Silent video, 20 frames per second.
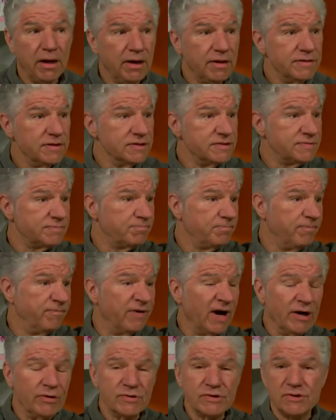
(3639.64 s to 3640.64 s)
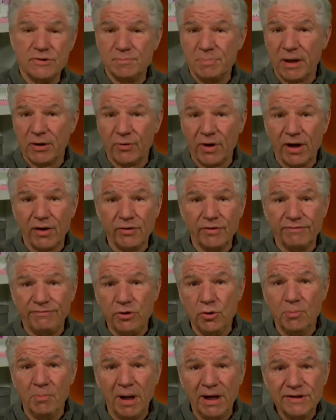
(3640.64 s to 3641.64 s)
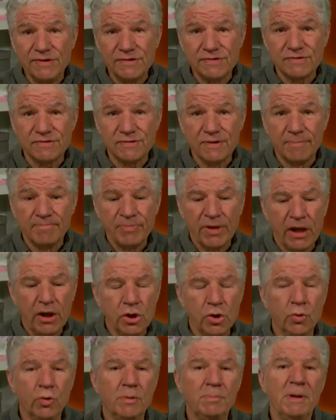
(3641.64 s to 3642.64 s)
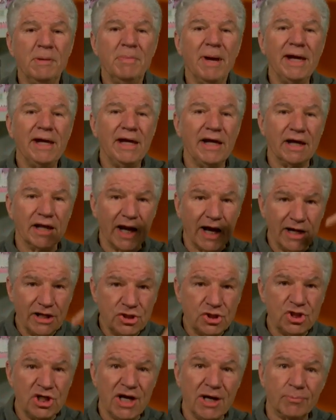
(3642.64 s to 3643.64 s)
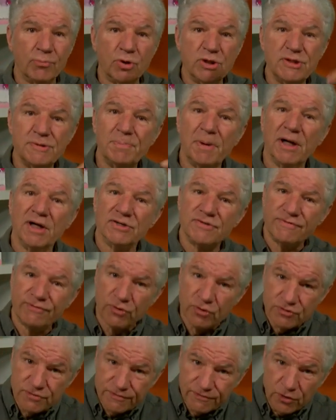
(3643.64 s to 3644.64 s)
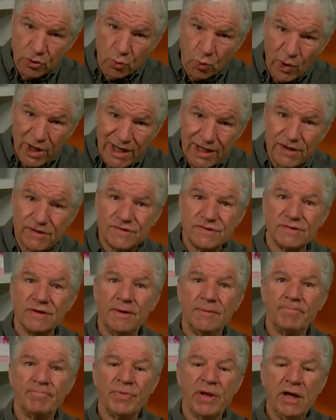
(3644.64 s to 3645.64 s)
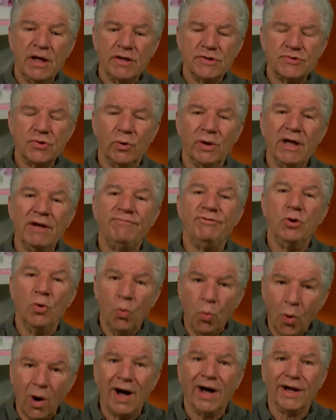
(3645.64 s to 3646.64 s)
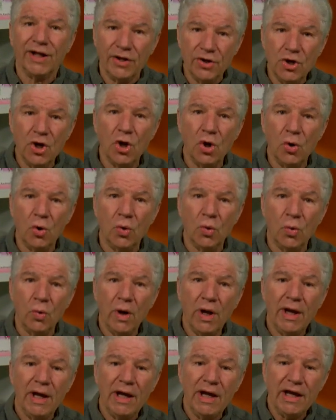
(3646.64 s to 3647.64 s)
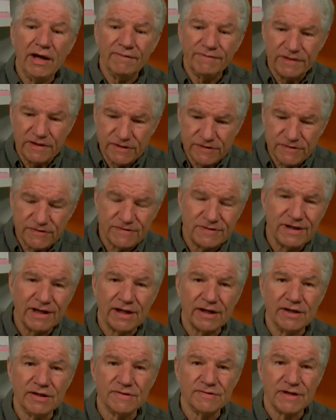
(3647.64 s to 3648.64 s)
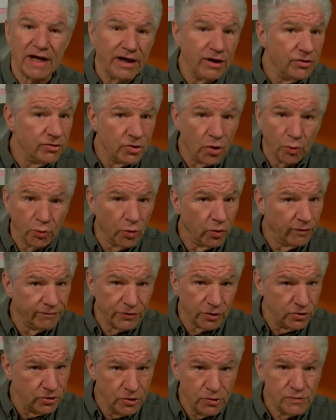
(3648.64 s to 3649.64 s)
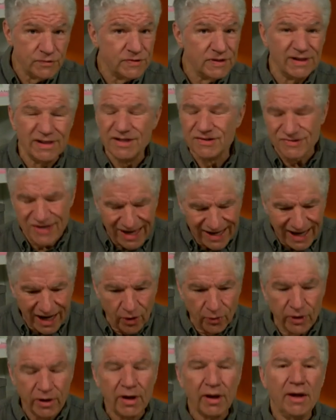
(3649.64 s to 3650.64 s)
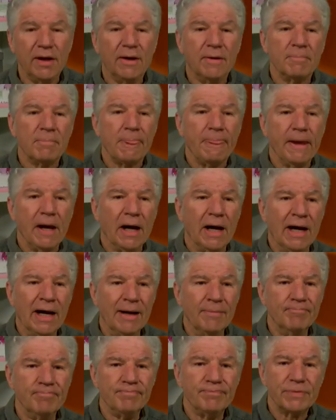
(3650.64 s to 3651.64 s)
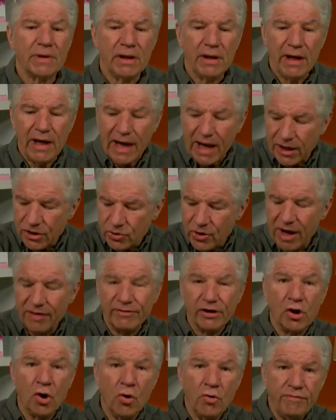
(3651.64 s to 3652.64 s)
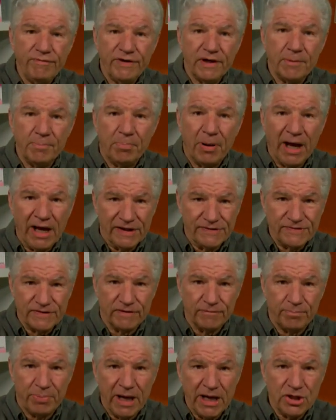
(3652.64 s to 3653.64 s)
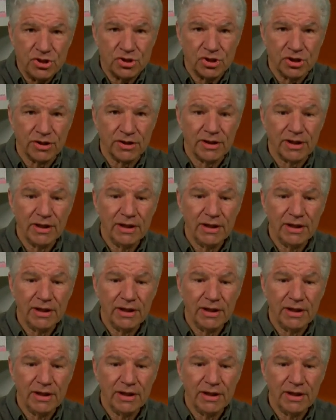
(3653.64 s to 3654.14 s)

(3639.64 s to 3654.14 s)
This virus has been around a few months. You would be making an IgM response first few weeks. So if you want to know if this sickness, I don't know if they're using this, I doubt it, um, and you have a COVID positive patient,